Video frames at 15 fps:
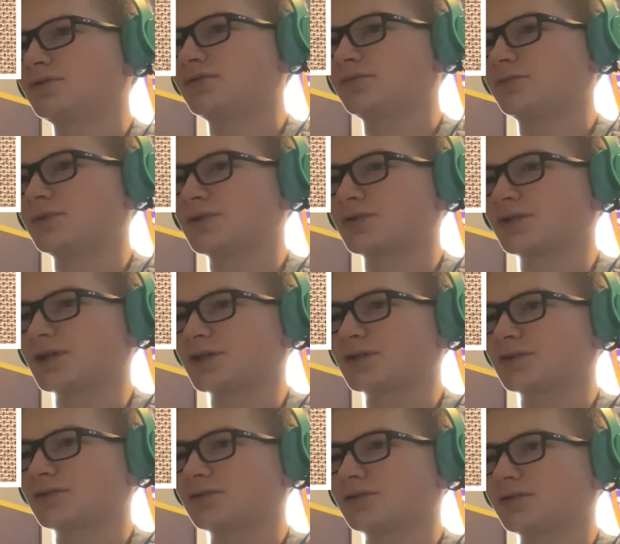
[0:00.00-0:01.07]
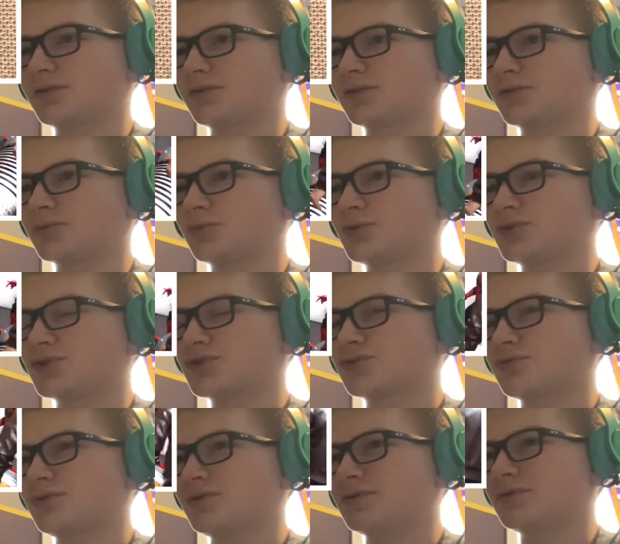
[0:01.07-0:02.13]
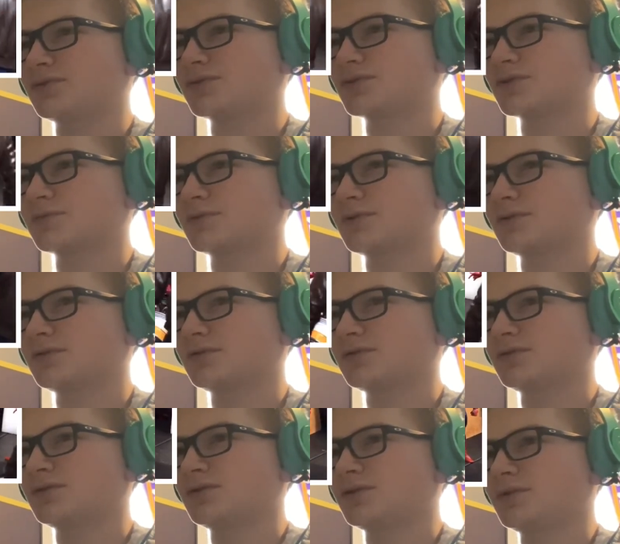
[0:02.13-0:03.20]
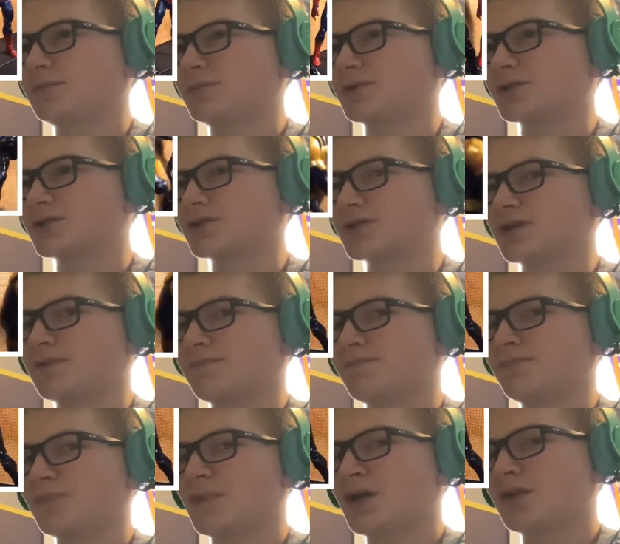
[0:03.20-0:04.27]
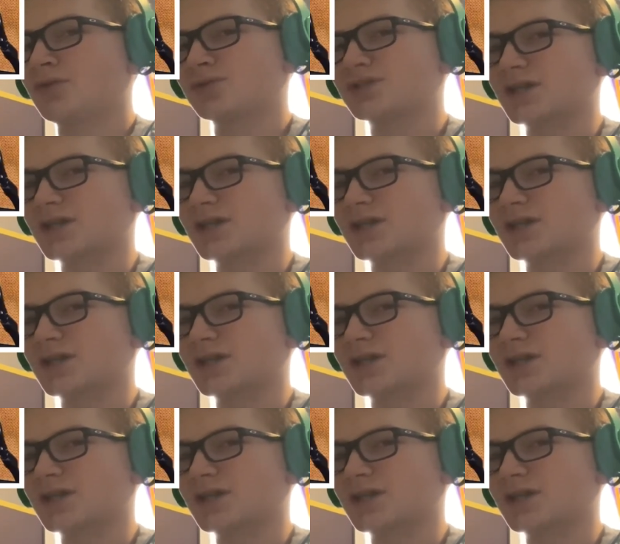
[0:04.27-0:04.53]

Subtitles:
with, a green screen or something? Because, there's,